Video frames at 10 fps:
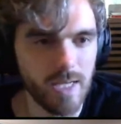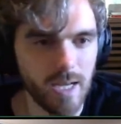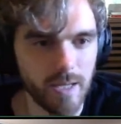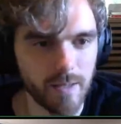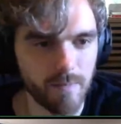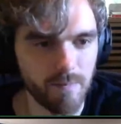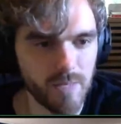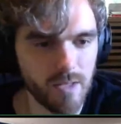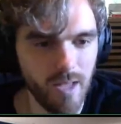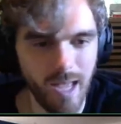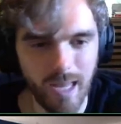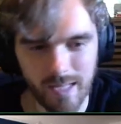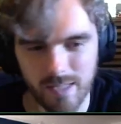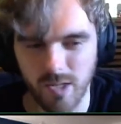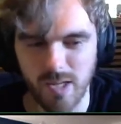And
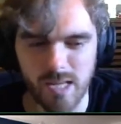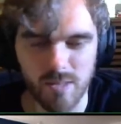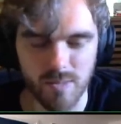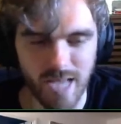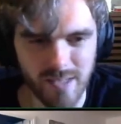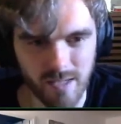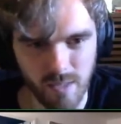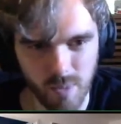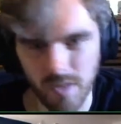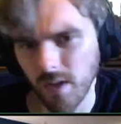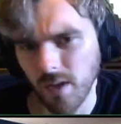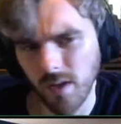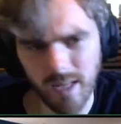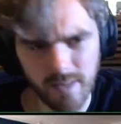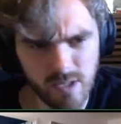it's going to need some testing, but
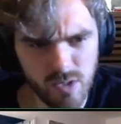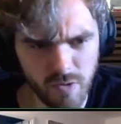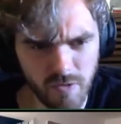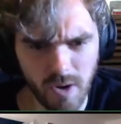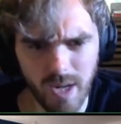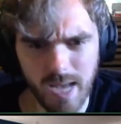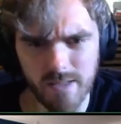at least so far it